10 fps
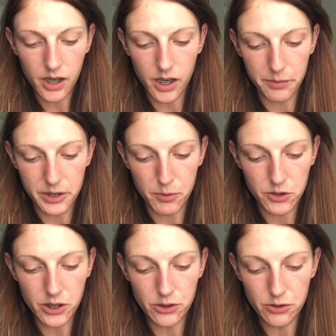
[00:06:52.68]
It's
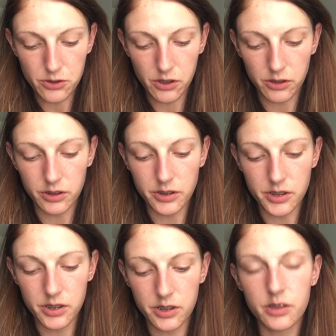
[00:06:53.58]
mostly
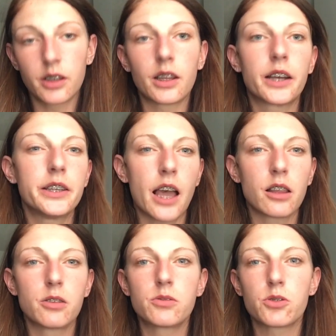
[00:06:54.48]
neutrals, a lot of
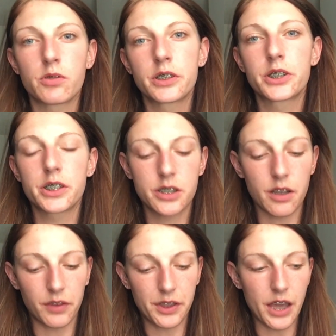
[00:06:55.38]
yellows, oranges,
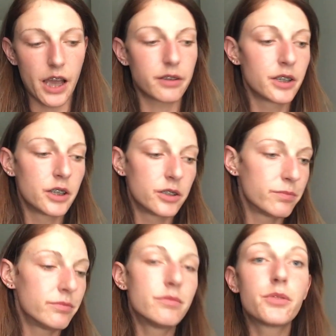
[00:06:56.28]
stuff like that.
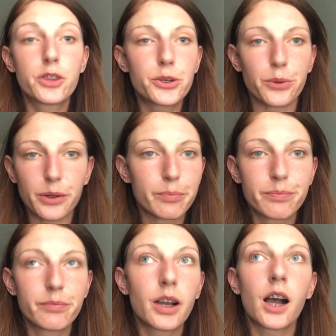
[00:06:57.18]
The norm.
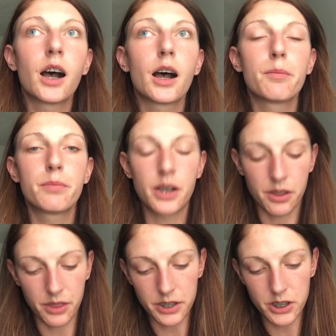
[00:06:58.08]

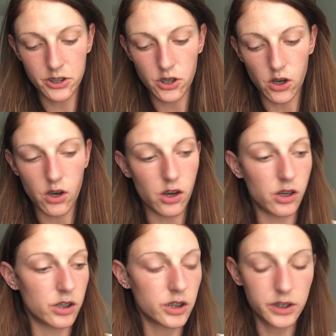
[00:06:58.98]
This is
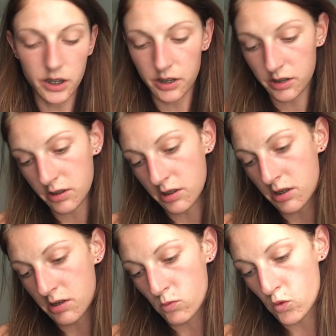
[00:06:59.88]
called
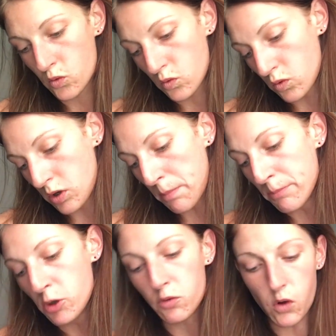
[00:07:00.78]

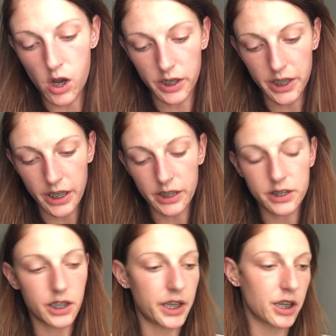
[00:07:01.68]
Moonwalk, and
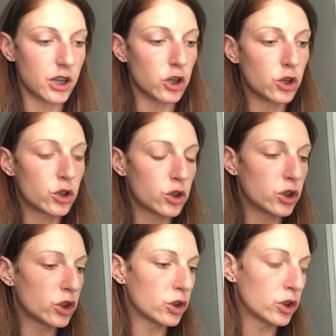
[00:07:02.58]
it's like a
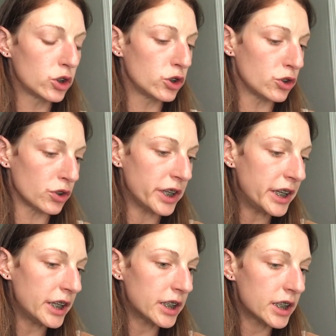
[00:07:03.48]

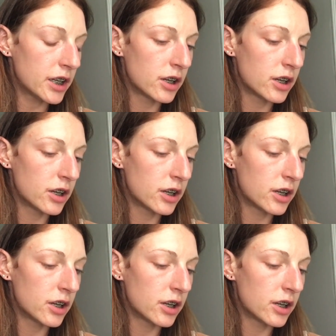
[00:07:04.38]
green